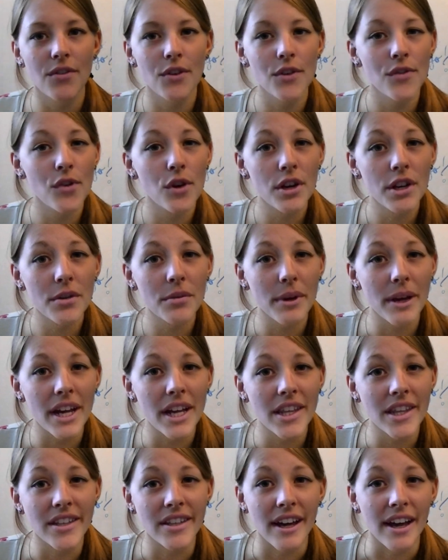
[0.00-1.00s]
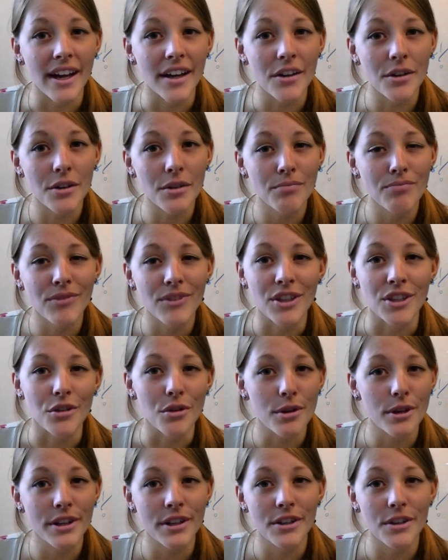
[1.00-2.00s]
you've already read the title, then you
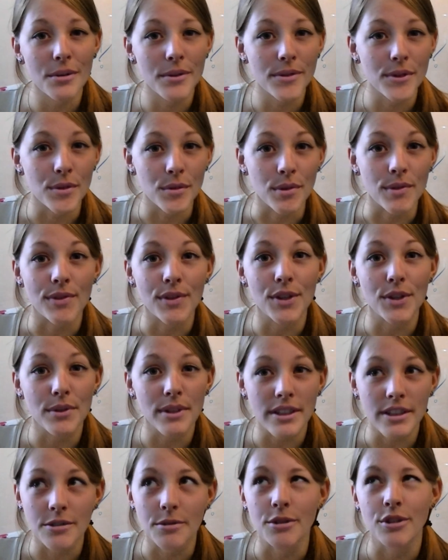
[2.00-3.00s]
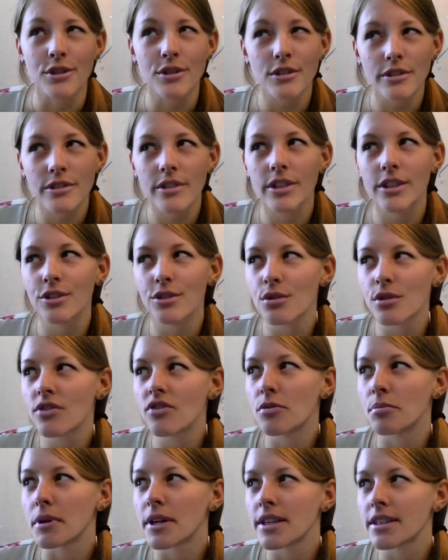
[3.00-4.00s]
already know what the review is, which is sort of
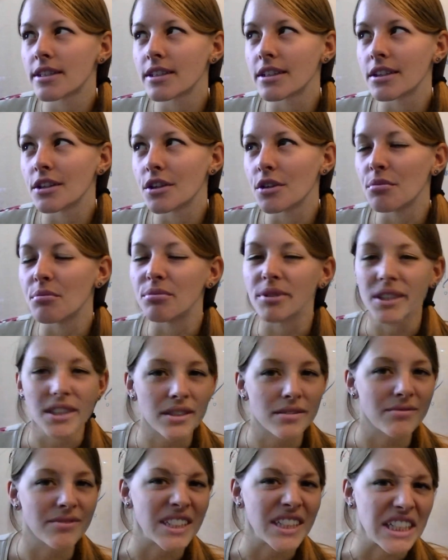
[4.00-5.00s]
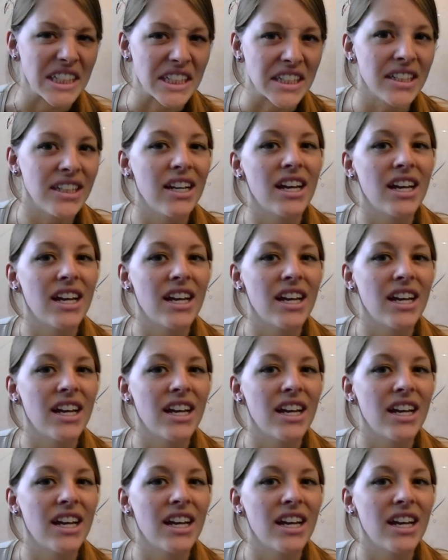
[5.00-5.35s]
a buzzkill, but meh.